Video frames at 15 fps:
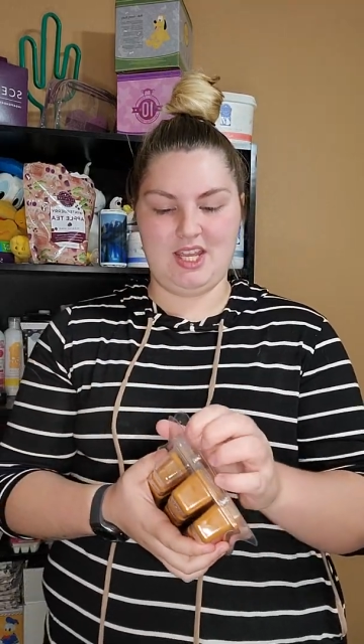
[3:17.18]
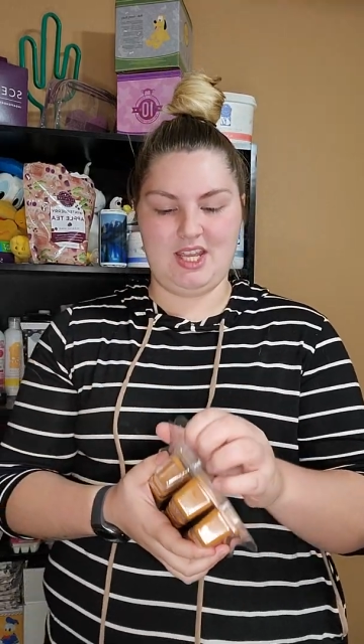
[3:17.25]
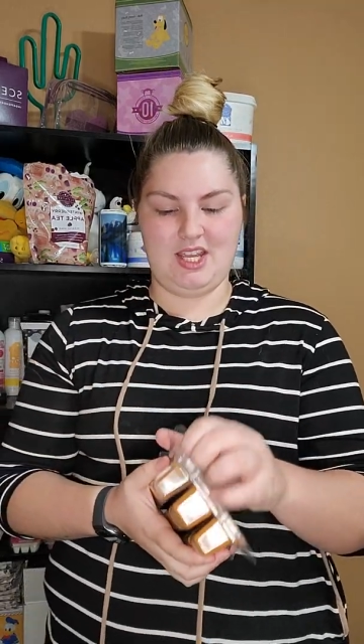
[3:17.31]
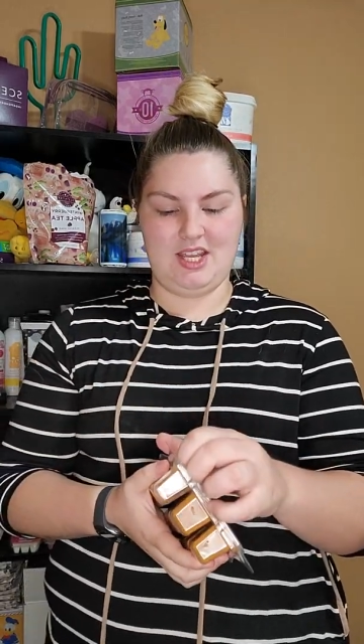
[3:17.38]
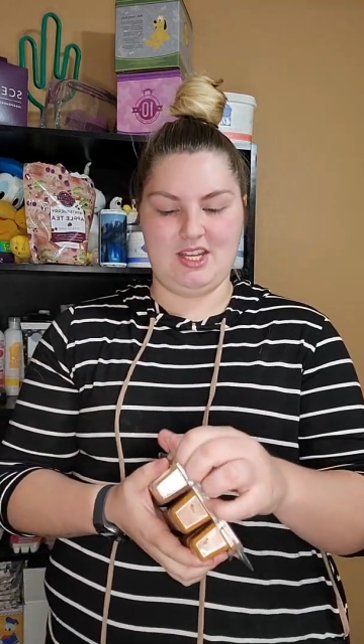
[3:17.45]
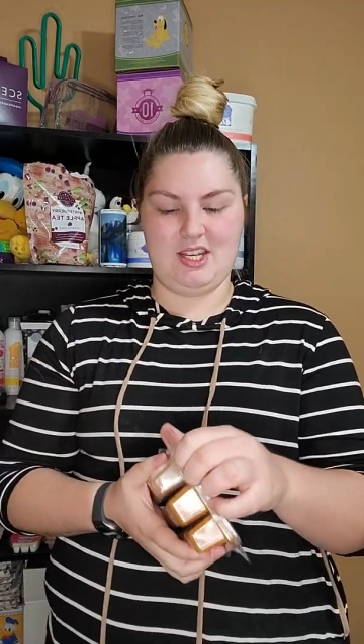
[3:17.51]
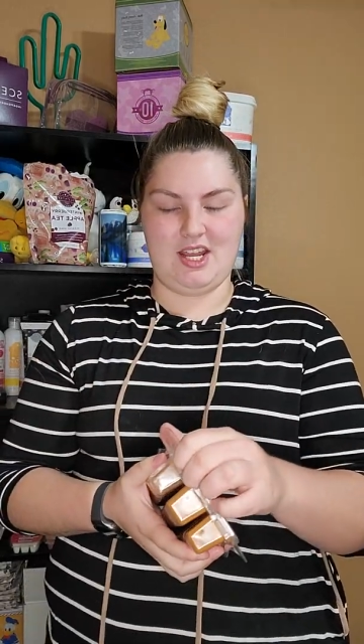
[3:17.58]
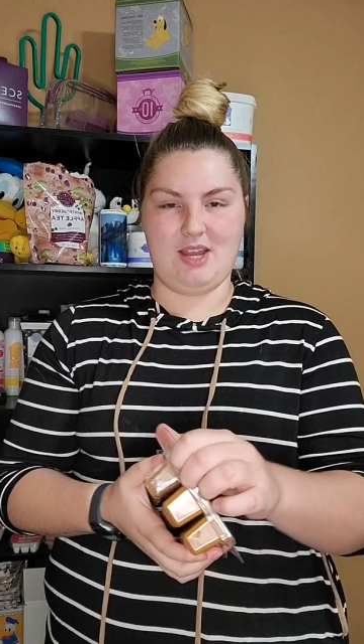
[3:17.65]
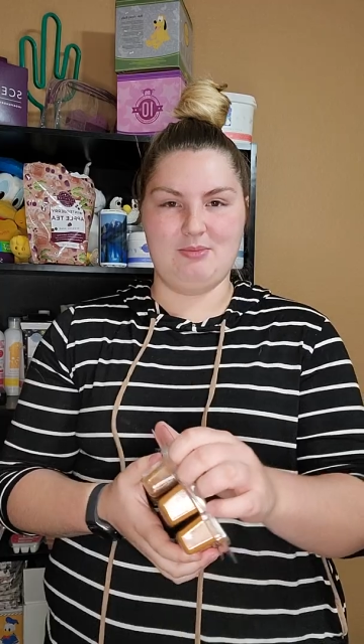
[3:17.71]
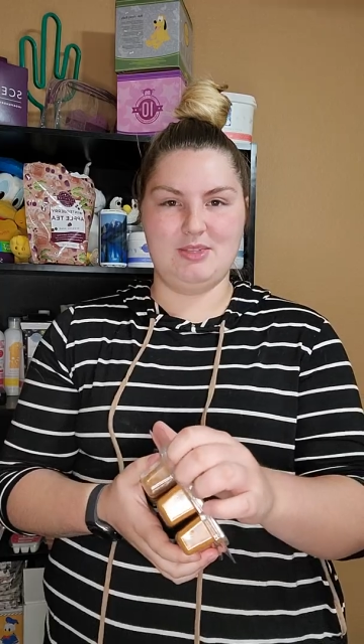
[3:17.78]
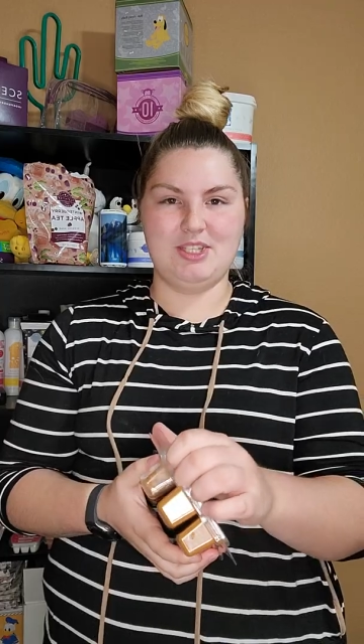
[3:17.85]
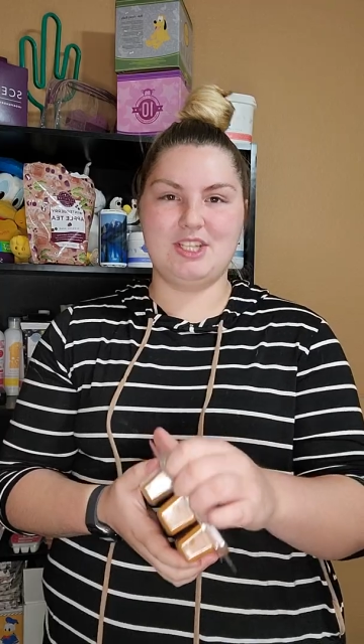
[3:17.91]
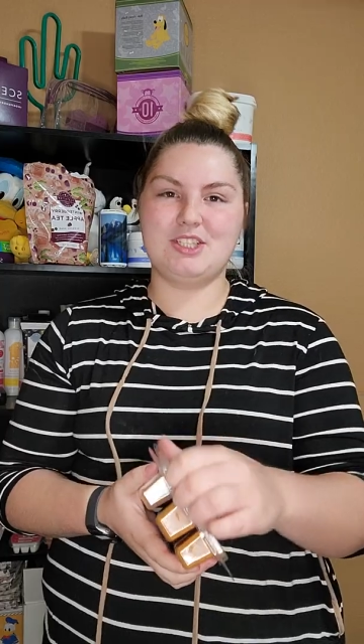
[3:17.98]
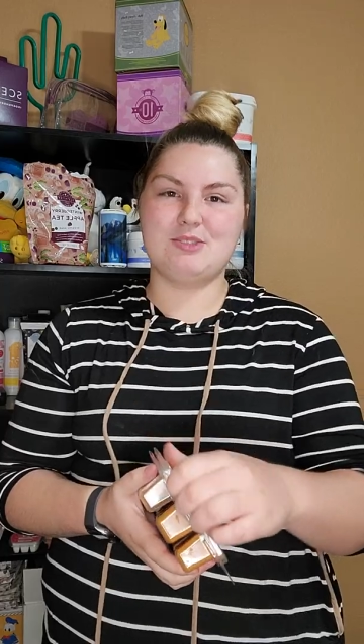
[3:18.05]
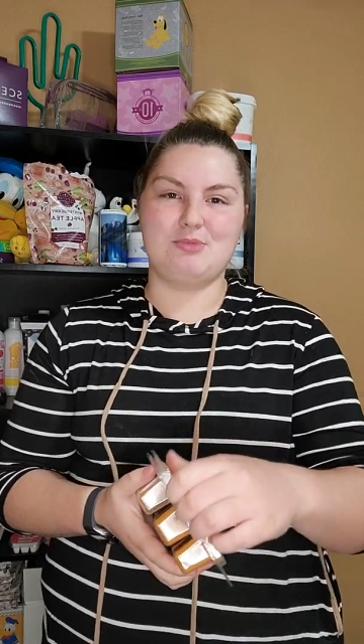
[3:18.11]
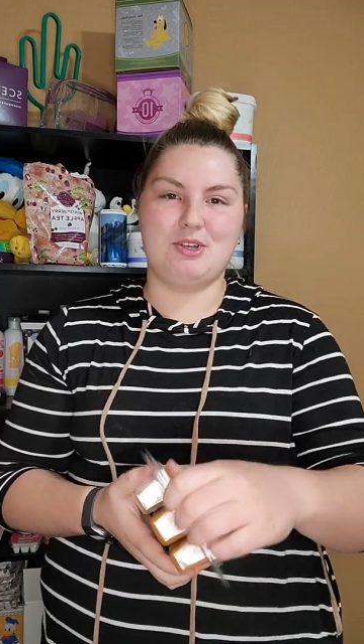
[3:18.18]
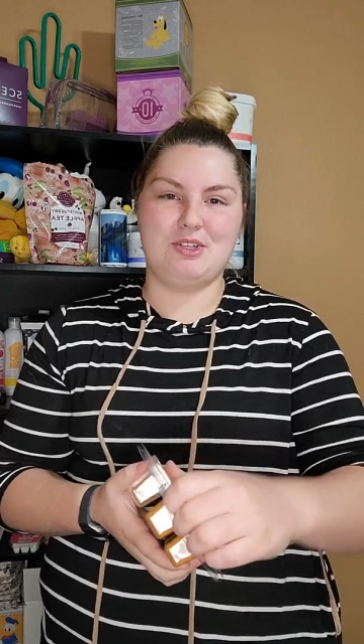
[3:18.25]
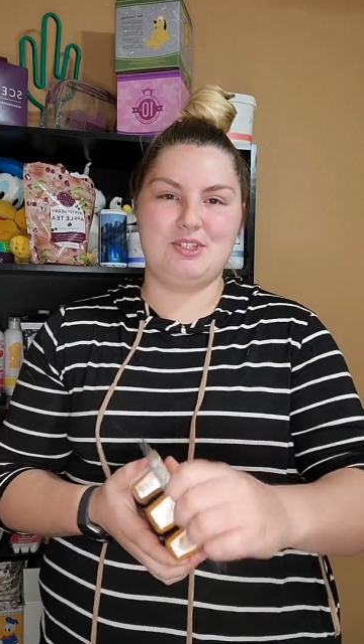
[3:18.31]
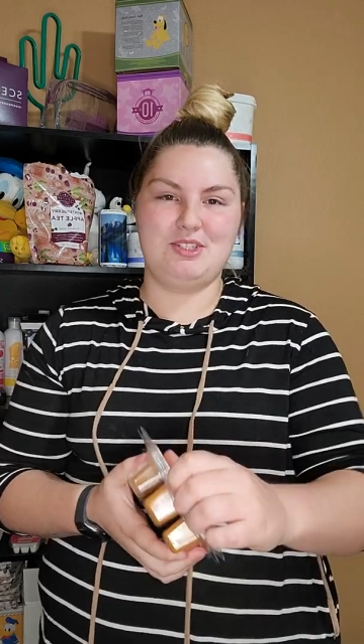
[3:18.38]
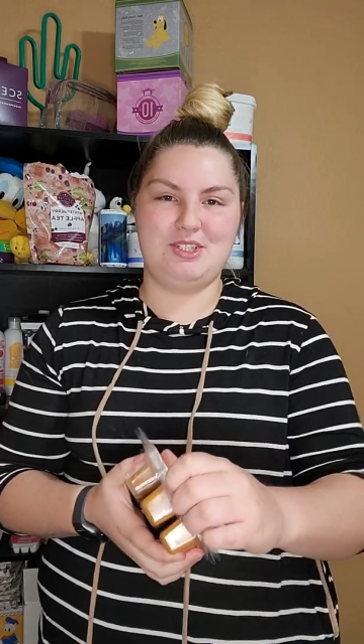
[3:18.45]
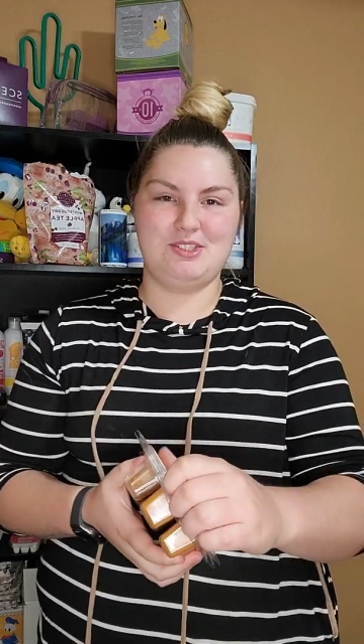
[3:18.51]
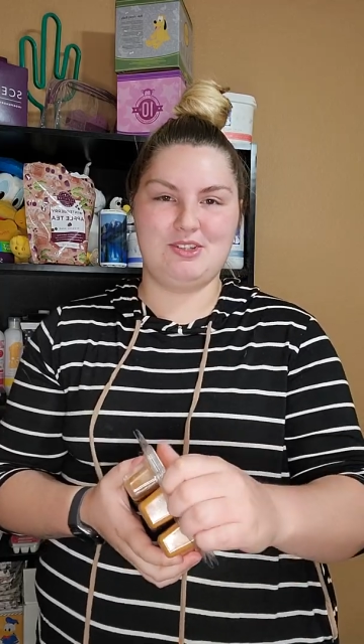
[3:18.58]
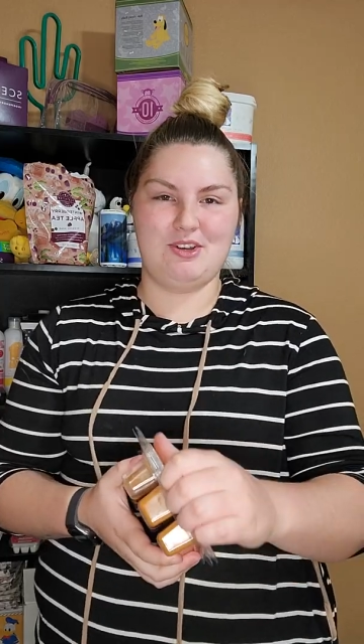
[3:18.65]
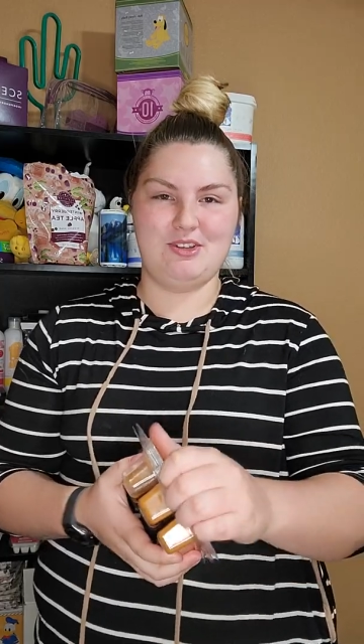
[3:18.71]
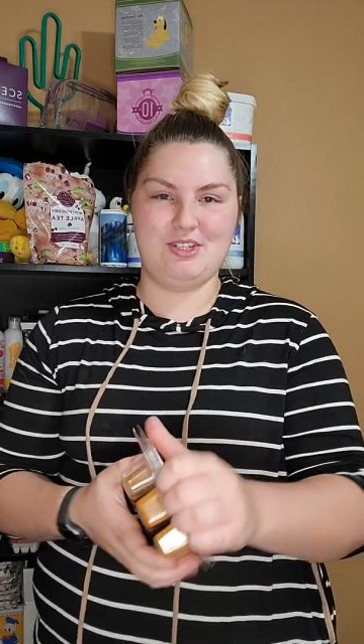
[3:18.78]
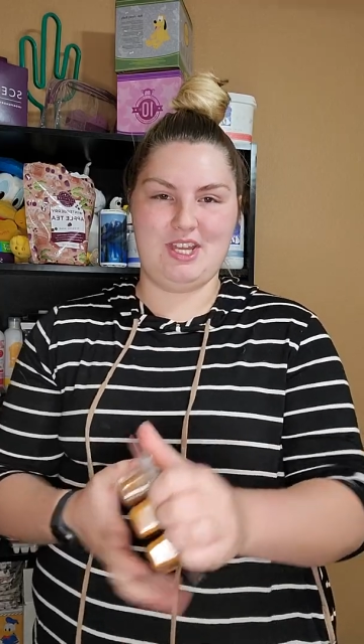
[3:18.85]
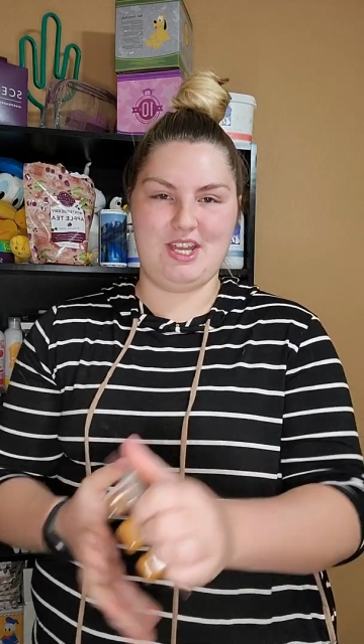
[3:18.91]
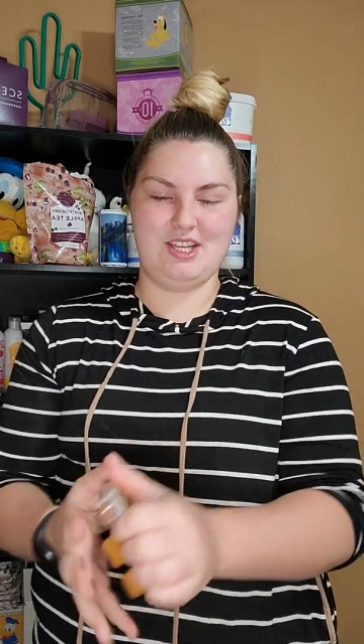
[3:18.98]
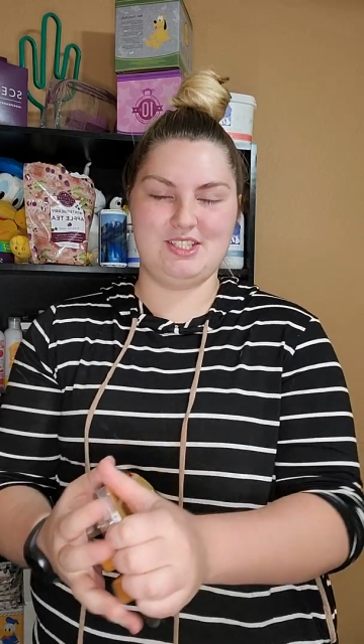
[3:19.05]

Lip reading: and I've been like smelling these all day